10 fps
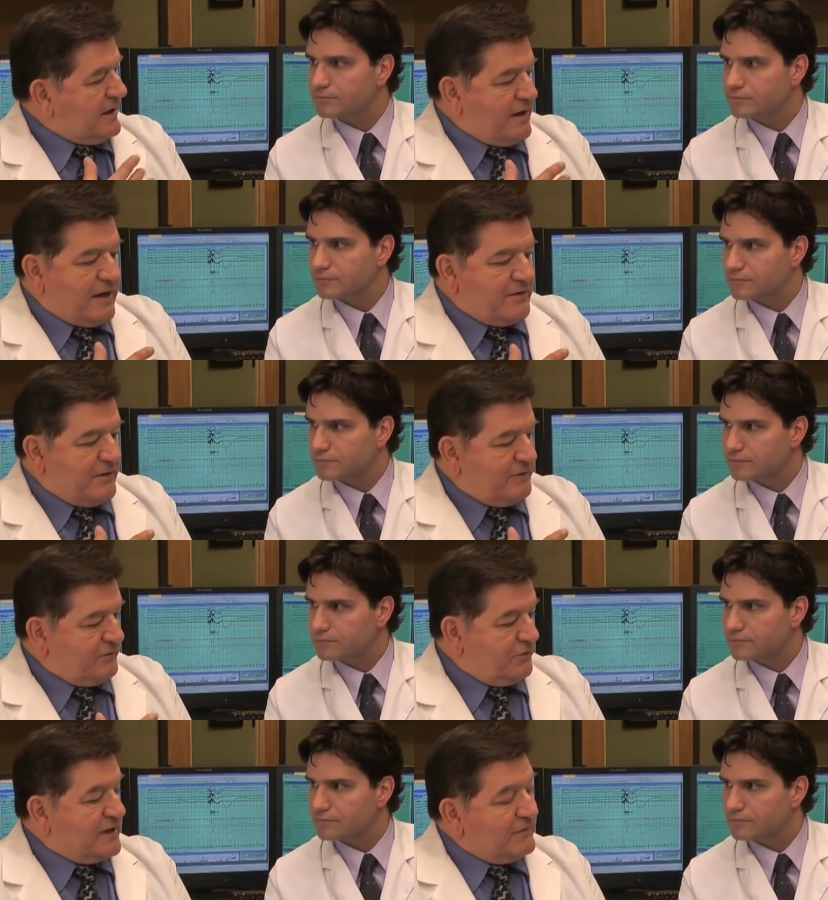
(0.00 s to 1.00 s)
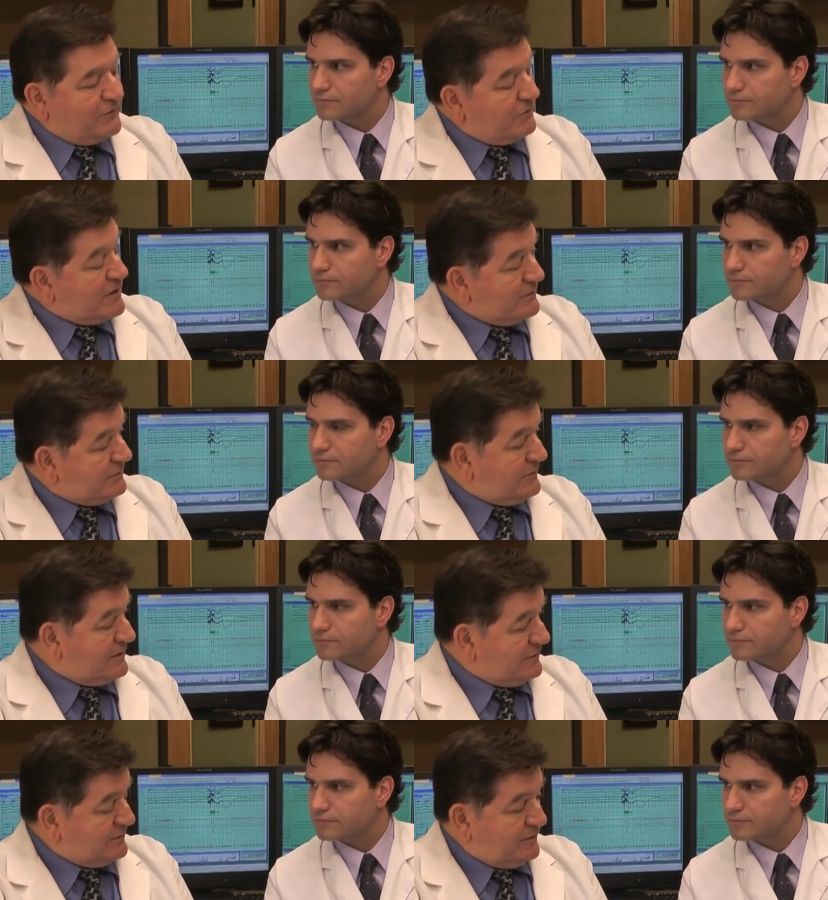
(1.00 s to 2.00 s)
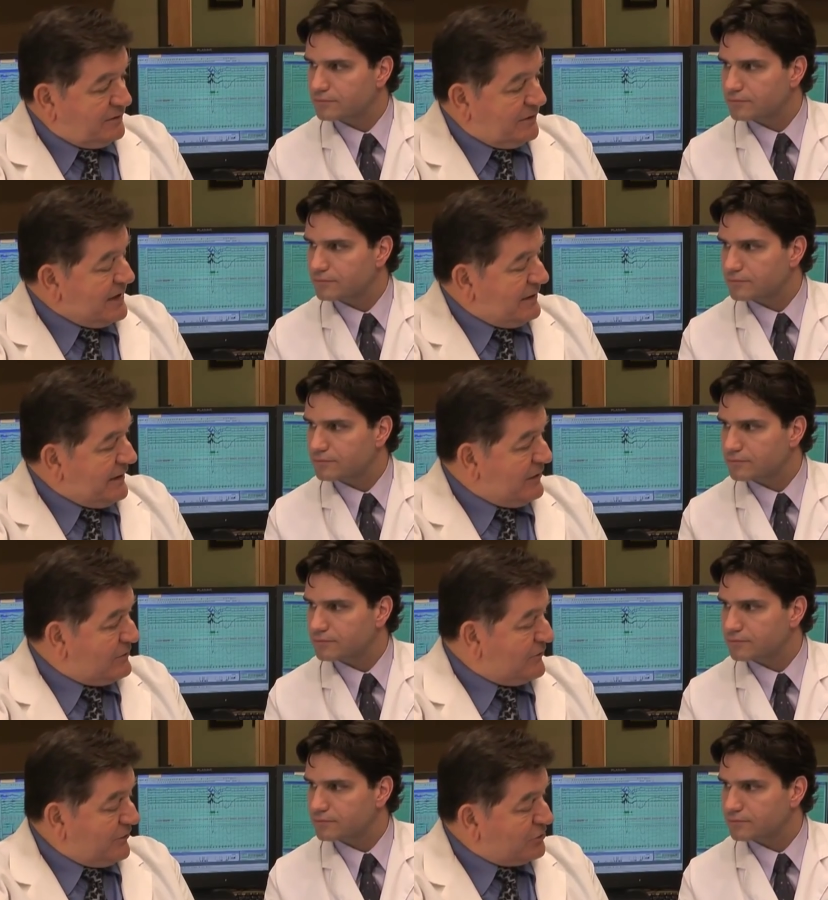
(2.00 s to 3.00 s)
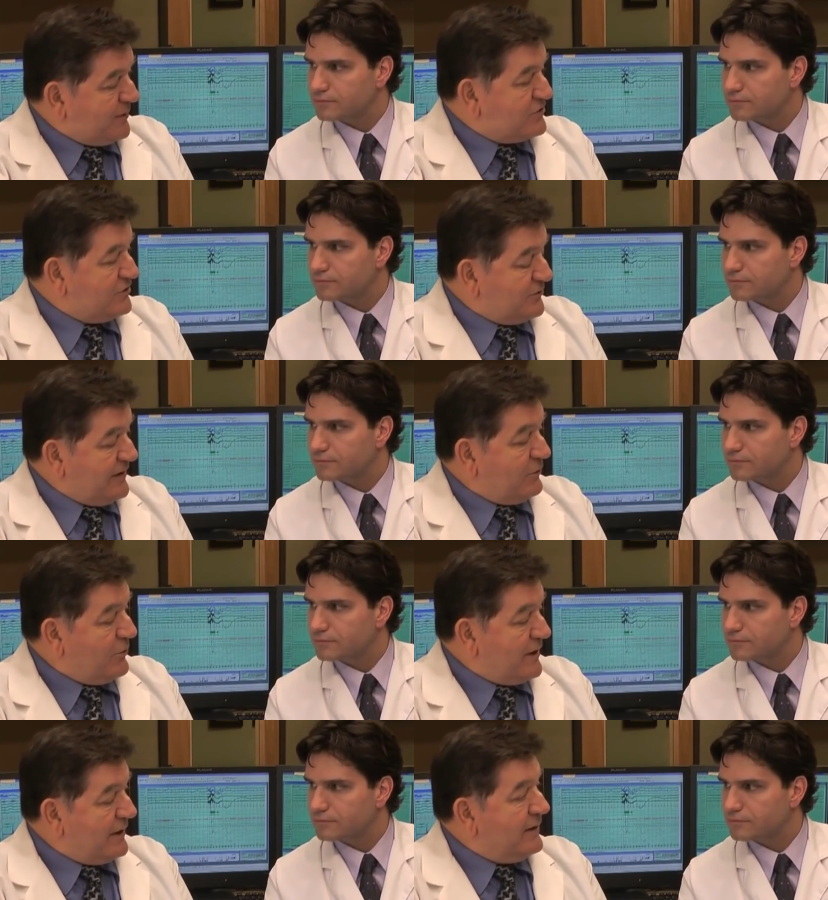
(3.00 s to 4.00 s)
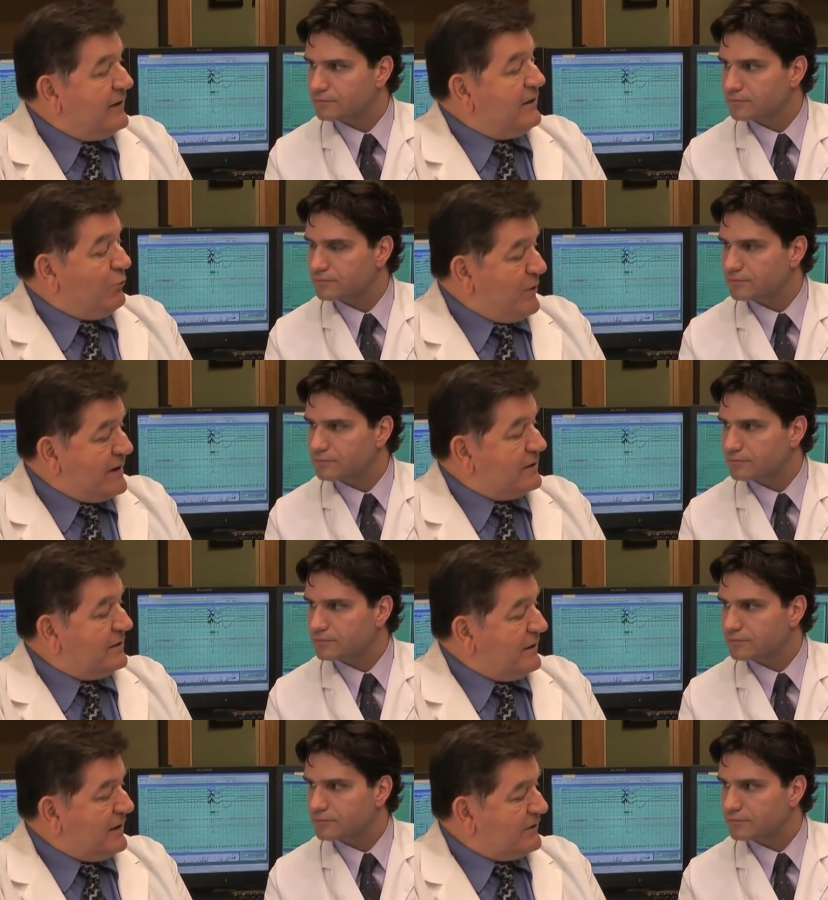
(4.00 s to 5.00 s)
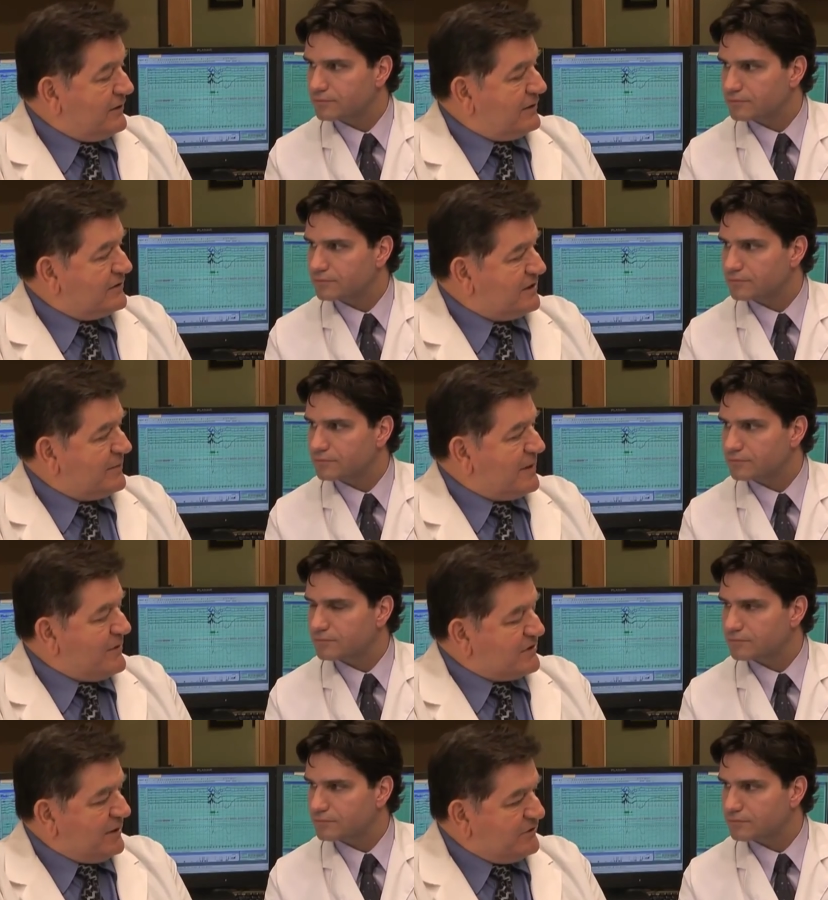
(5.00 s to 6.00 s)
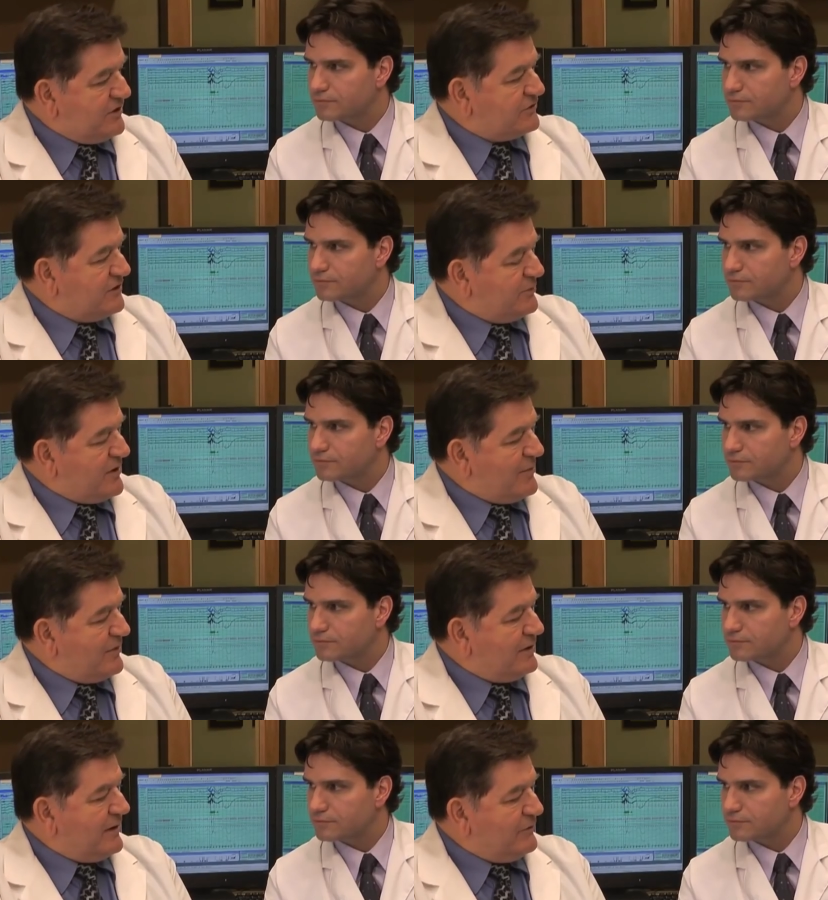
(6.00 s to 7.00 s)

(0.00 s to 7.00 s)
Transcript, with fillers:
Speaker 1: and uh, don't have to run to the, to the ear and throat specialist right away. Wait until the CPAP is adjusted properly